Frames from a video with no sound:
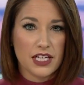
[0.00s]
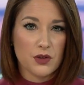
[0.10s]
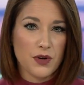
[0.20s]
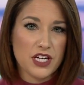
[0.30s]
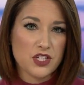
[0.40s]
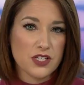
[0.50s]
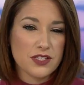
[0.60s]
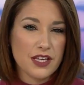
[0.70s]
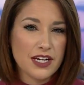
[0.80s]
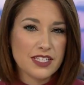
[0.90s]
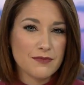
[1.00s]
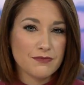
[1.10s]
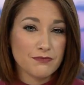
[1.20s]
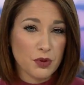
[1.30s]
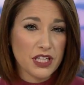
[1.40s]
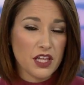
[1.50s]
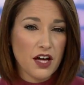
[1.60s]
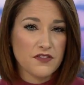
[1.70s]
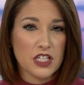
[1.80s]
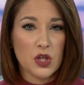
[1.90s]
declaration setting some pretty
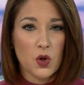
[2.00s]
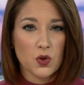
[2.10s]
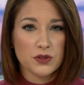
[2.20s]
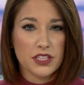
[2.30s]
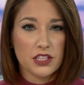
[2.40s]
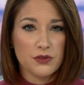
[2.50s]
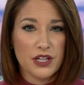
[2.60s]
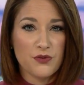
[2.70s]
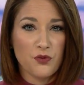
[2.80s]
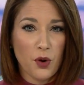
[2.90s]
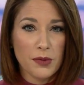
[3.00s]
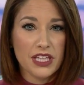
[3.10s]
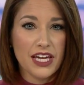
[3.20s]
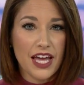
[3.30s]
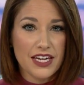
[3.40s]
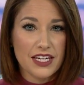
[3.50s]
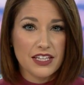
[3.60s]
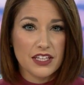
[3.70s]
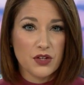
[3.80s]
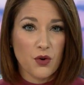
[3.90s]
lofty goals, including formally ending
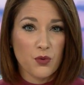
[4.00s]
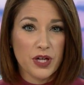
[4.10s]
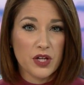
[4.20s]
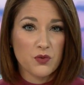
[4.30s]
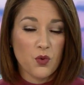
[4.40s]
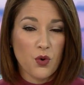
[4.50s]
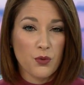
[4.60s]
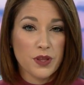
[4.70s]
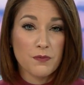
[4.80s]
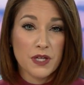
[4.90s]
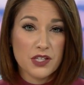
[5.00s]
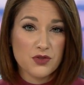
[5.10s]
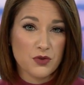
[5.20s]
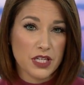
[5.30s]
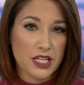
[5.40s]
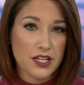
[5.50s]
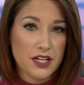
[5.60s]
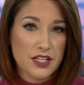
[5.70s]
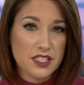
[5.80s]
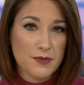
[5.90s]
the Korean War with a peace treaty.
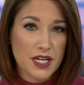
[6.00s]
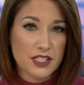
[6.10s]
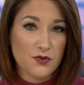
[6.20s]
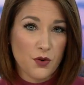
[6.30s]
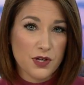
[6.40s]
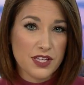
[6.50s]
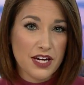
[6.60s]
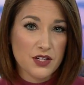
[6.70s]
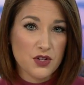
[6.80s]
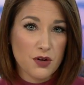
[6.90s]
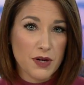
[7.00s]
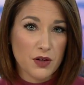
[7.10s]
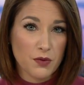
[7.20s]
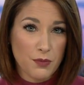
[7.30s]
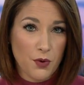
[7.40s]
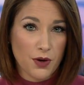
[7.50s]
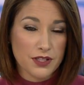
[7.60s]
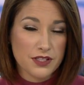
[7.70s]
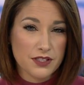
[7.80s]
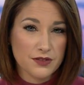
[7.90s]
CBS 4's Hena Doba
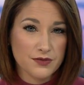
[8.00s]
reports.